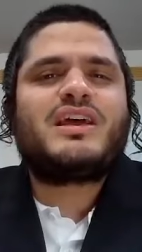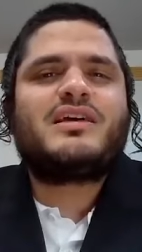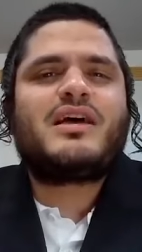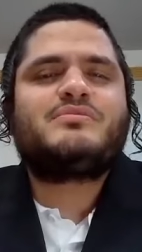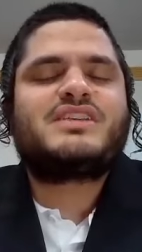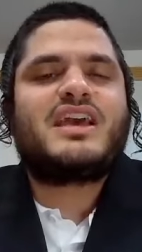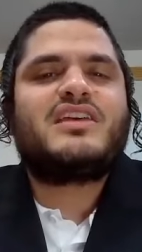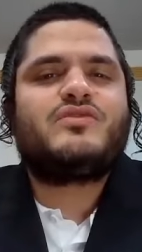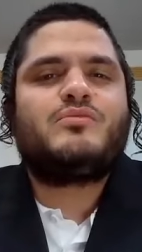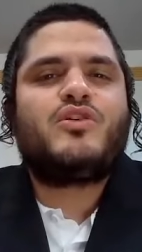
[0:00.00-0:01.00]
But but eh, I'm
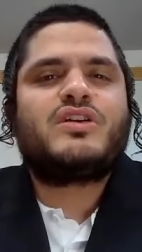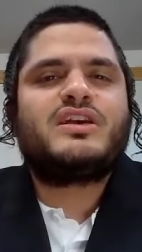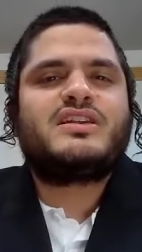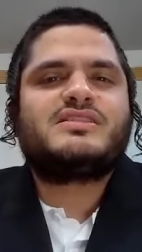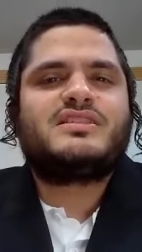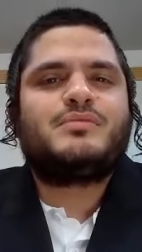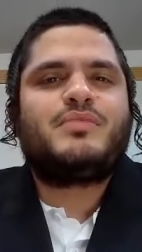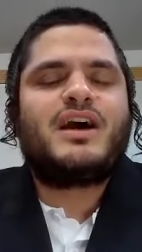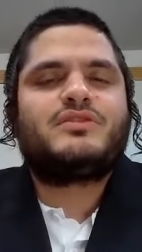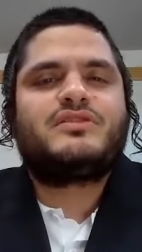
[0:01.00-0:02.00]
saying even more. It isn't
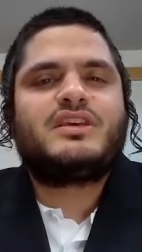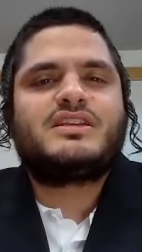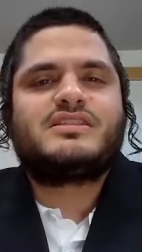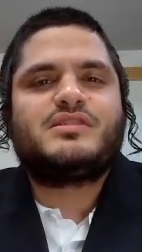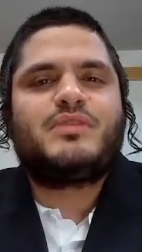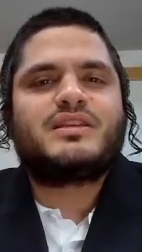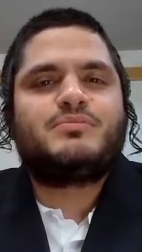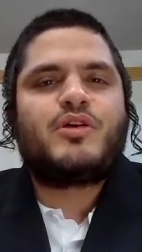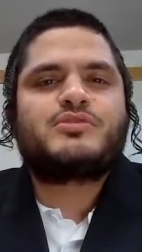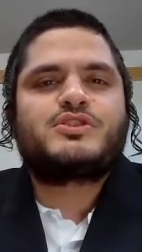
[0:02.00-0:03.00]
about it isn't about
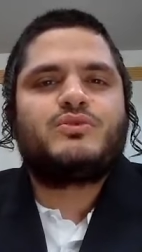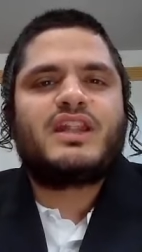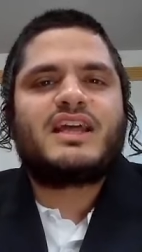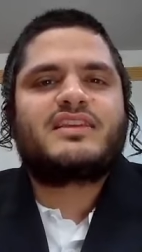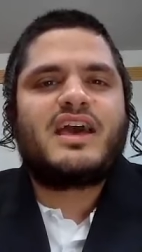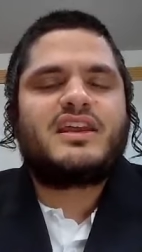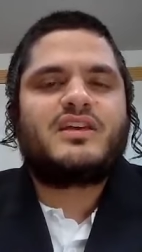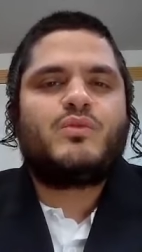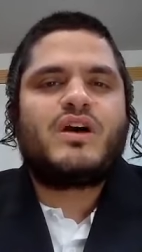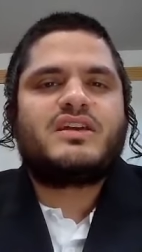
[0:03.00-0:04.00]
the public school not
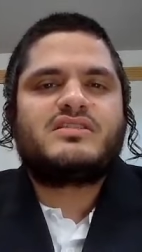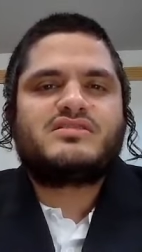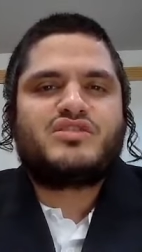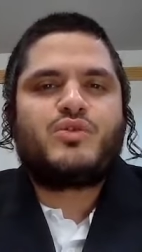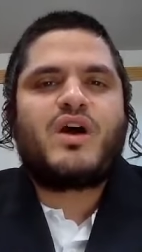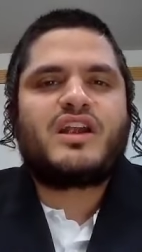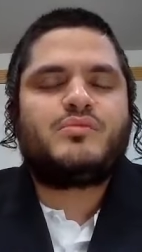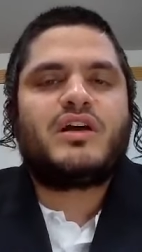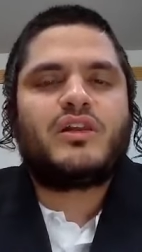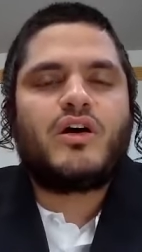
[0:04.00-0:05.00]
getting what it is
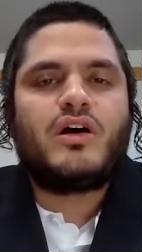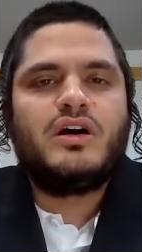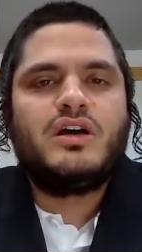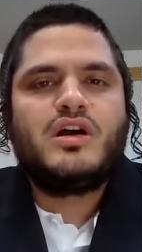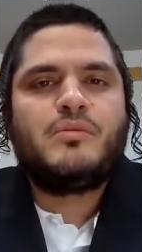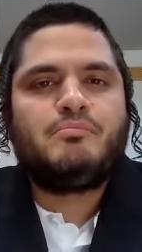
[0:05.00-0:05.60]
required by law.